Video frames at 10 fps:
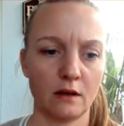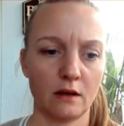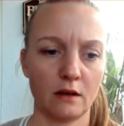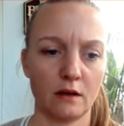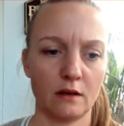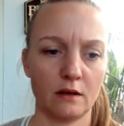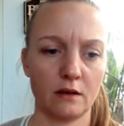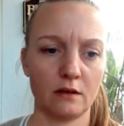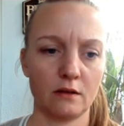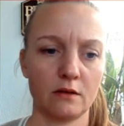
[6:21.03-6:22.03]

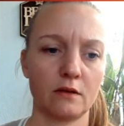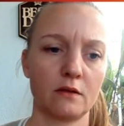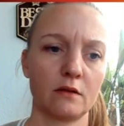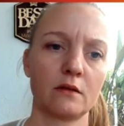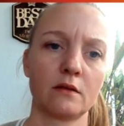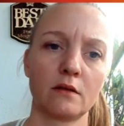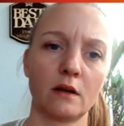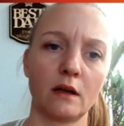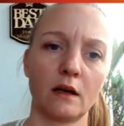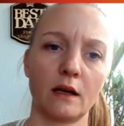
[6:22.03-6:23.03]
And
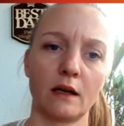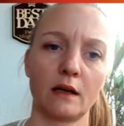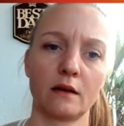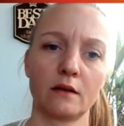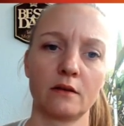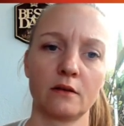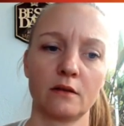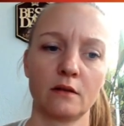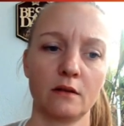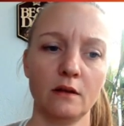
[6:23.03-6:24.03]
align
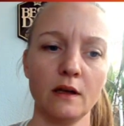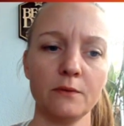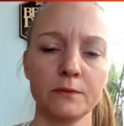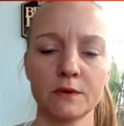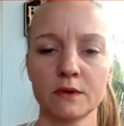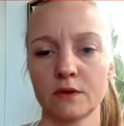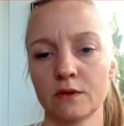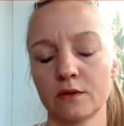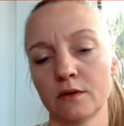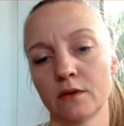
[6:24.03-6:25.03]
left.
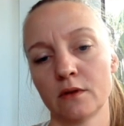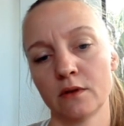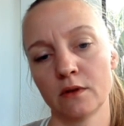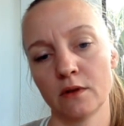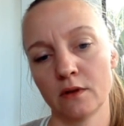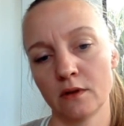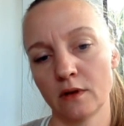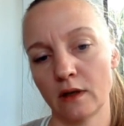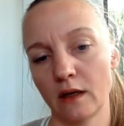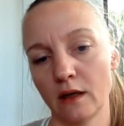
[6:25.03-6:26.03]

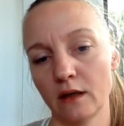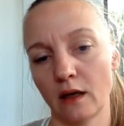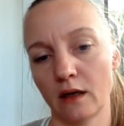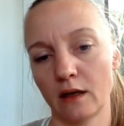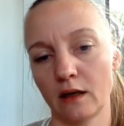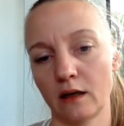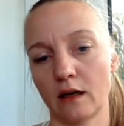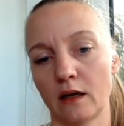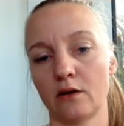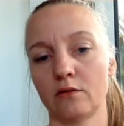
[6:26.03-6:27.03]
And I can
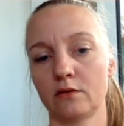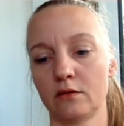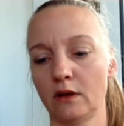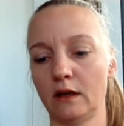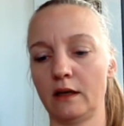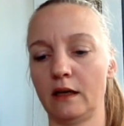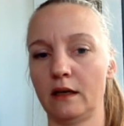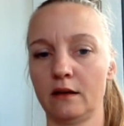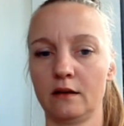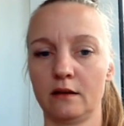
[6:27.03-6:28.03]
now
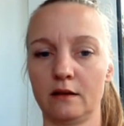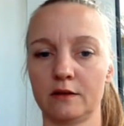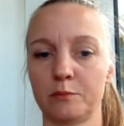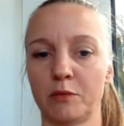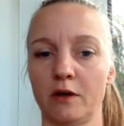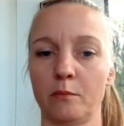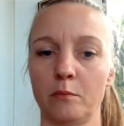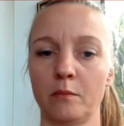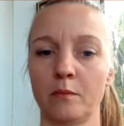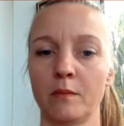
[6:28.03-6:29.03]
delete this button.
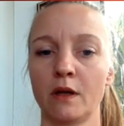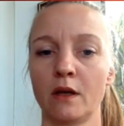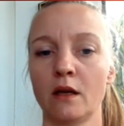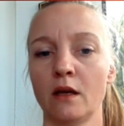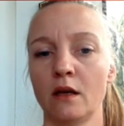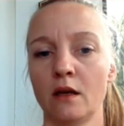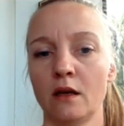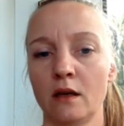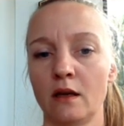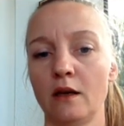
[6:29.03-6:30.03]

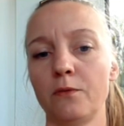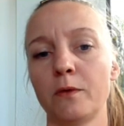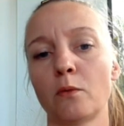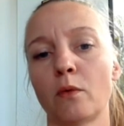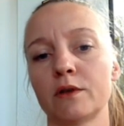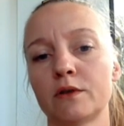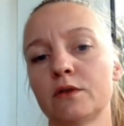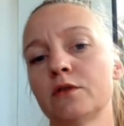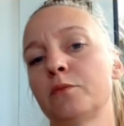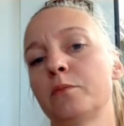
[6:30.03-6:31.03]
If you want
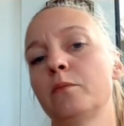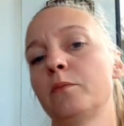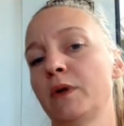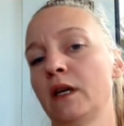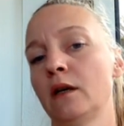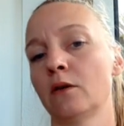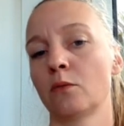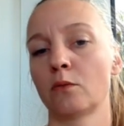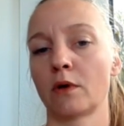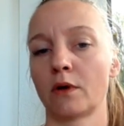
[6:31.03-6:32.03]
to be
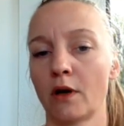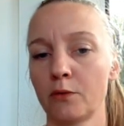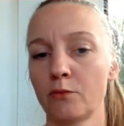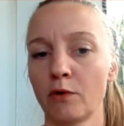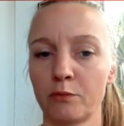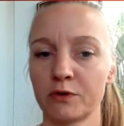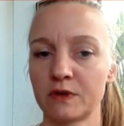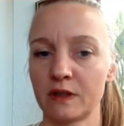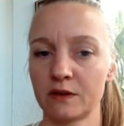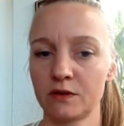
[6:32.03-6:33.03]
one hundred
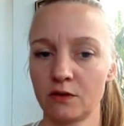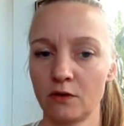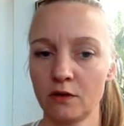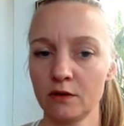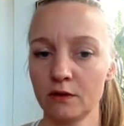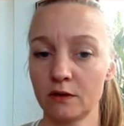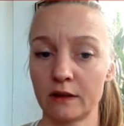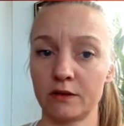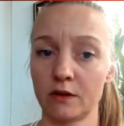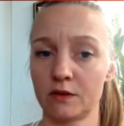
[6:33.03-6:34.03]
percent sure
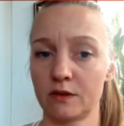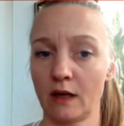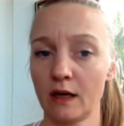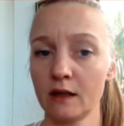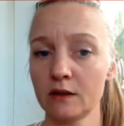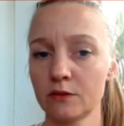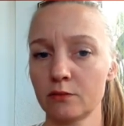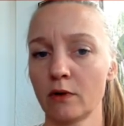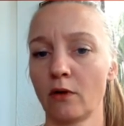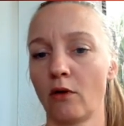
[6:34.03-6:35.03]
that your sides
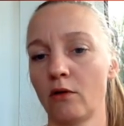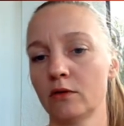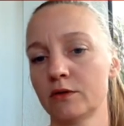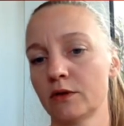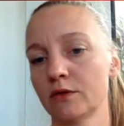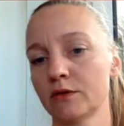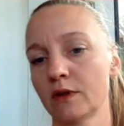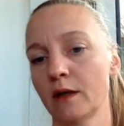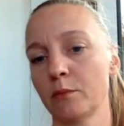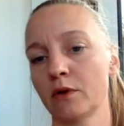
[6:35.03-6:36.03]
will also
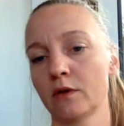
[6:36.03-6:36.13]
snap,